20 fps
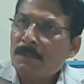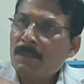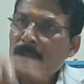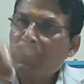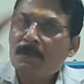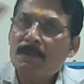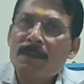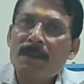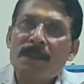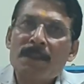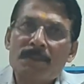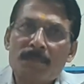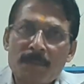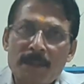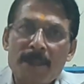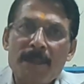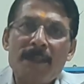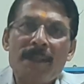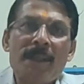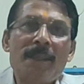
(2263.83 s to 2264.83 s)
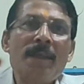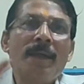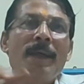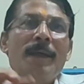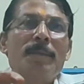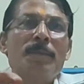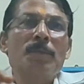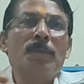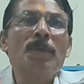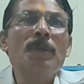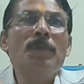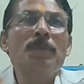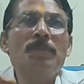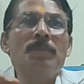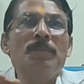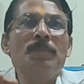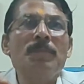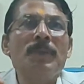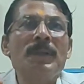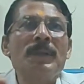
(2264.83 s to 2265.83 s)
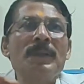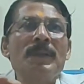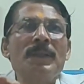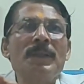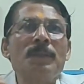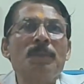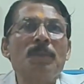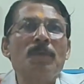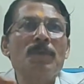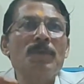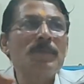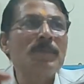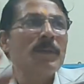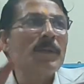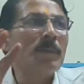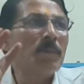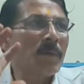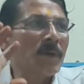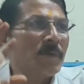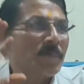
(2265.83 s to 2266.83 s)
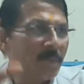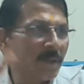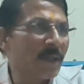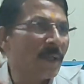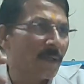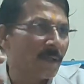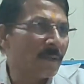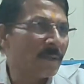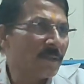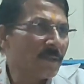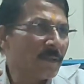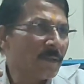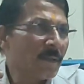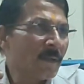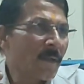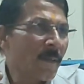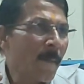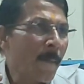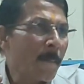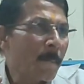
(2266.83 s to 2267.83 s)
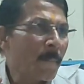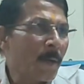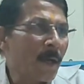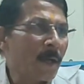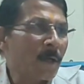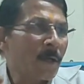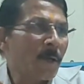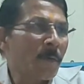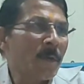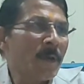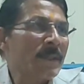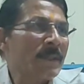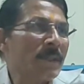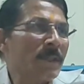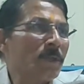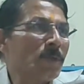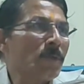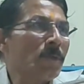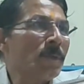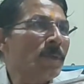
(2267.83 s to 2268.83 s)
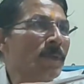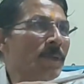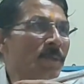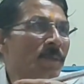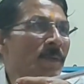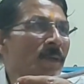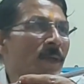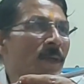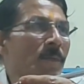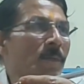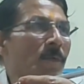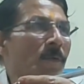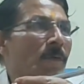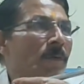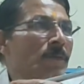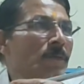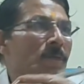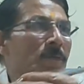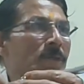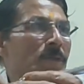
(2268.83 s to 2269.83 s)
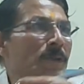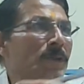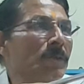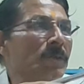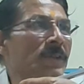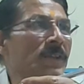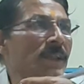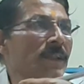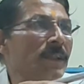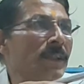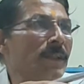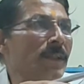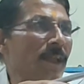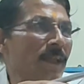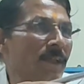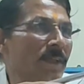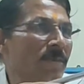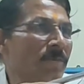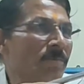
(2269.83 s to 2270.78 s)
But you can finally have to make the proximal part bigger. Otherwise it will be difficult for to negotiate in it.